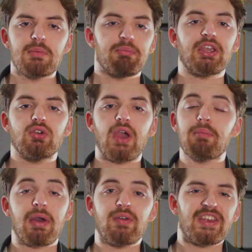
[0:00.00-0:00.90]
bigger and
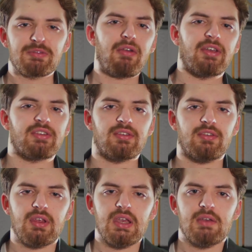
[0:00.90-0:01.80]
better experiences.
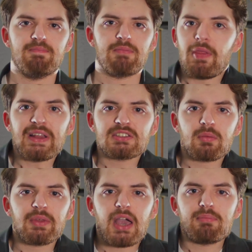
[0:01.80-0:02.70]
And that's
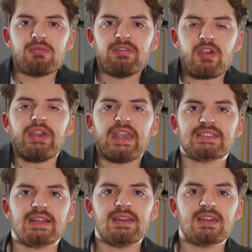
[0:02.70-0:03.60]
something I'm very
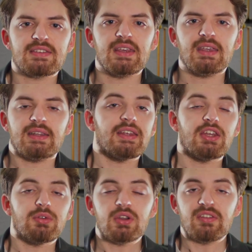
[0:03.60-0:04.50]
excited to see
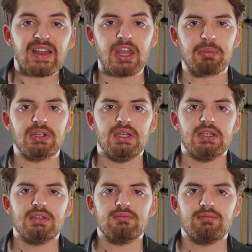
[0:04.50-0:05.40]
continue to develop.
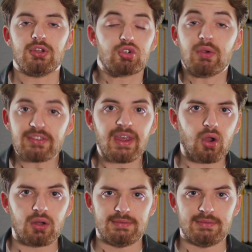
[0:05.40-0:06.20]
Screen Zeno.